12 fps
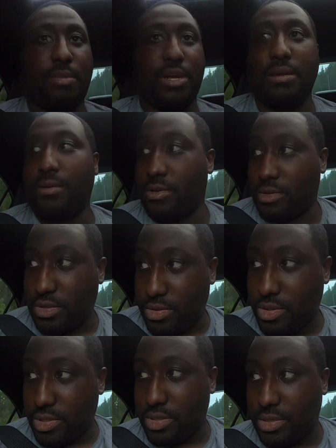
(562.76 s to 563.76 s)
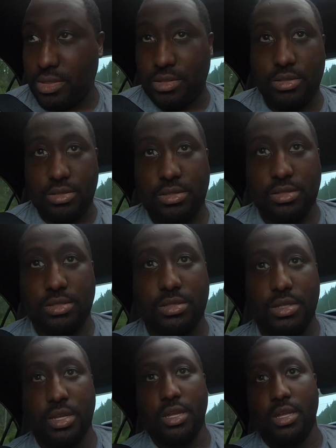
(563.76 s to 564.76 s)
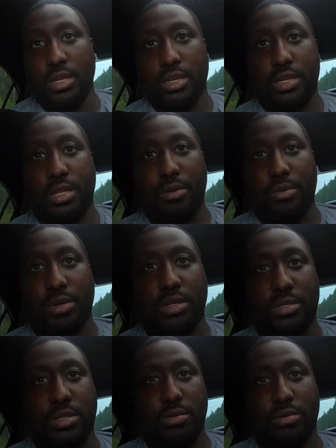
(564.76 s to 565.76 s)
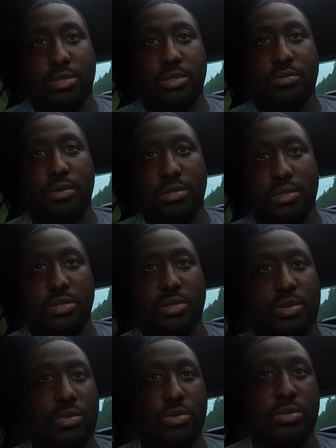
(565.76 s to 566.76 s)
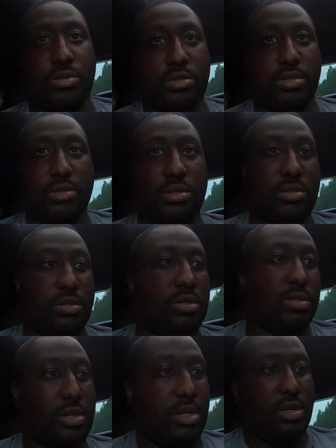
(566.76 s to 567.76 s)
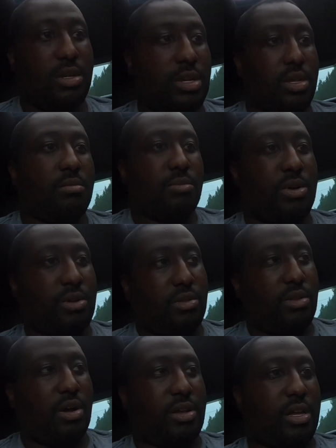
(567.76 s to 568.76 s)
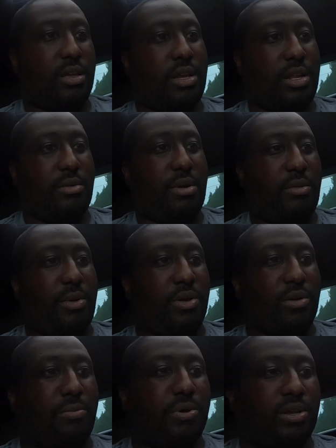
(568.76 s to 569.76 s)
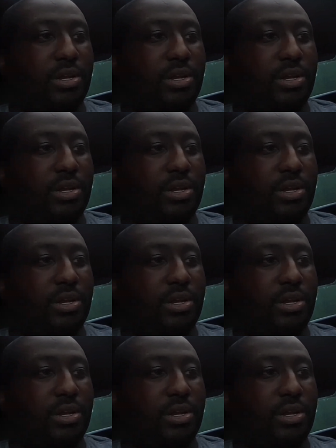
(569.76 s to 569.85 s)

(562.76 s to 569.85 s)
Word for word: But keep going. No, you good. Mm-hmm. Cause I want to see what's around this corner. But okay, anyway, we're gonna put it